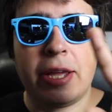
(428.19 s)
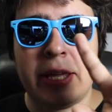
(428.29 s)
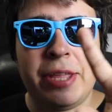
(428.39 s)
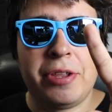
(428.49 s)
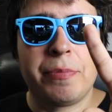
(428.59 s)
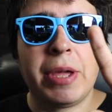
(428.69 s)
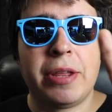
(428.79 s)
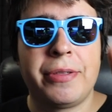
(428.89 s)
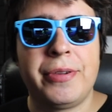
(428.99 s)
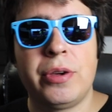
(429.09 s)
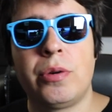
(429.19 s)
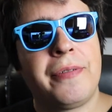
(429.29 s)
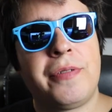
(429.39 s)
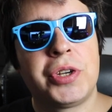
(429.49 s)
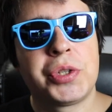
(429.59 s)
I ended up getting two.
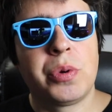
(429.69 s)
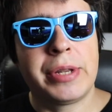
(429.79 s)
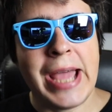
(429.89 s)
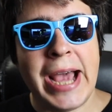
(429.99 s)
The first one